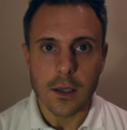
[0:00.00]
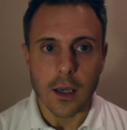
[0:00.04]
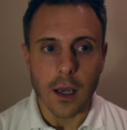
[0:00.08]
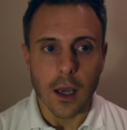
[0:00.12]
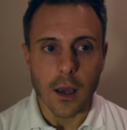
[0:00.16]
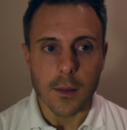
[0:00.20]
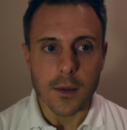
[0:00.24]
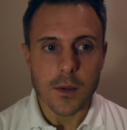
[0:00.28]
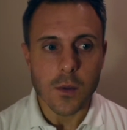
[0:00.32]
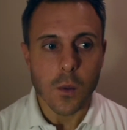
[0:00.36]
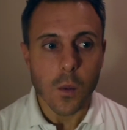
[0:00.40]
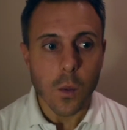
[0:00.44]

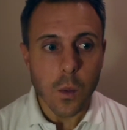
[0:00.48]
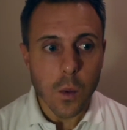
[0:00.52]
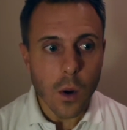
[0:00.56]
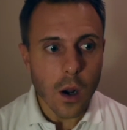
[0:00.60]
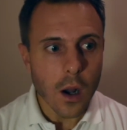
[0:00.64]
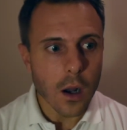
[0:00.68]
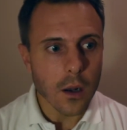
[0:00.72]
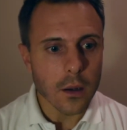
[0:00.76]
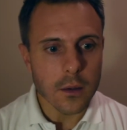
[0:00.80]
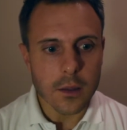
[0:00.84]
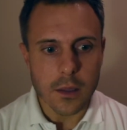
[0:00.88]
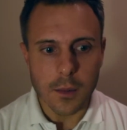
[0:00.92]
It's
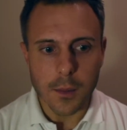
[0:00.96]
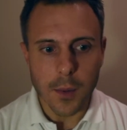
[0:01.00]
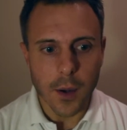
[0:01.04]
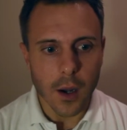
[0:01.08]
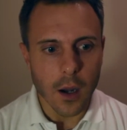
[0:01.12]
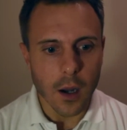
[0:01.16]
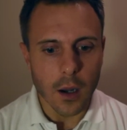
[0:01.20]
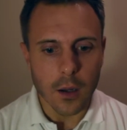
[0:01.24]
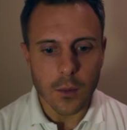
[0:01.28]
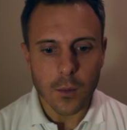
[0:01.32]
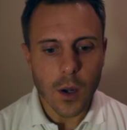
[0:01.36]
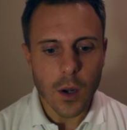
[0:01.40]
worlds
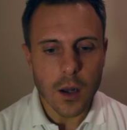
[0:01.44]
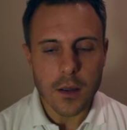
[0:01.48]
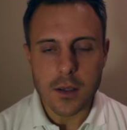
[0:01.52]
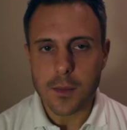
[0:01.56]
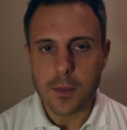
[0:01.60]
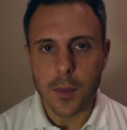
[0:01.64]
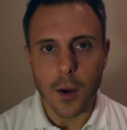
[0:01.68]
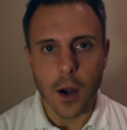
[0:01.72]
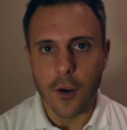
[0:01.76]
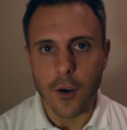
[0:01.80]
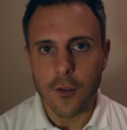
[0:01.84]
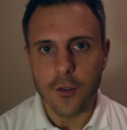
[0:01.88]

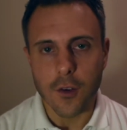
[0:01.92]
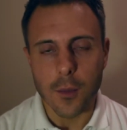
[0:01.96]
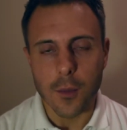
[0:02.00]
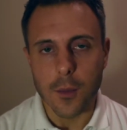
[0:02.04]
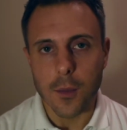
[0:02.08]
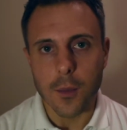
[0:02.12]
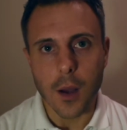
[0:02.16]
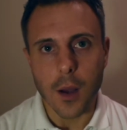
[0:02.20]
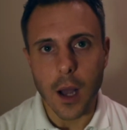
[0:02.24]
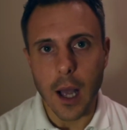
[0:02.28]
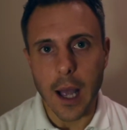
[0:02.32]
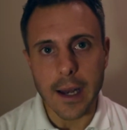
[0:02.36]
apart from